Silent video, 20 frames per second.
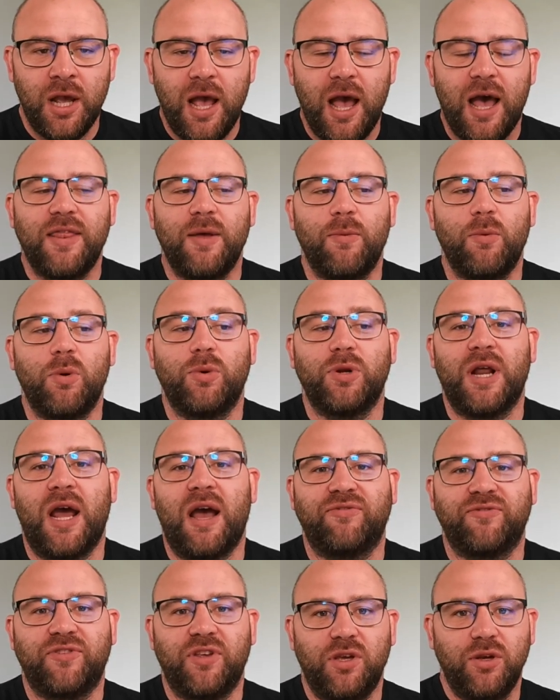and then we would
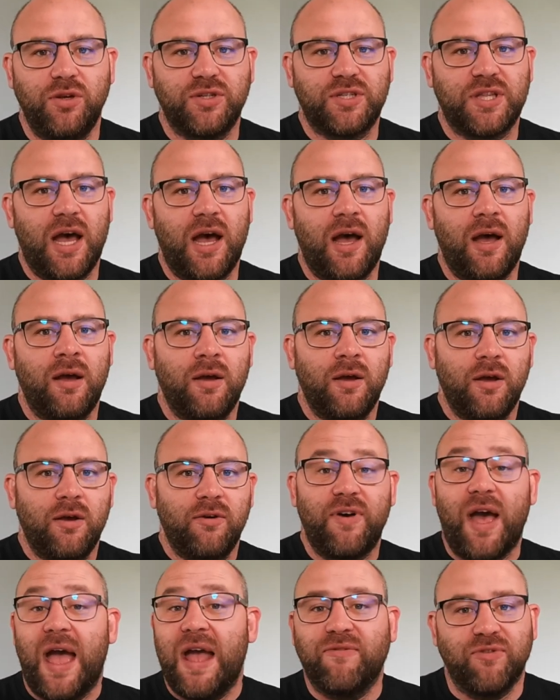have to use that
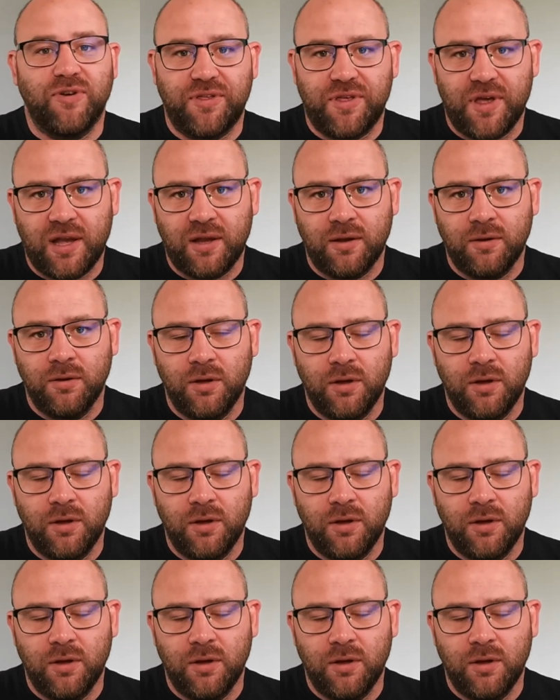for everything.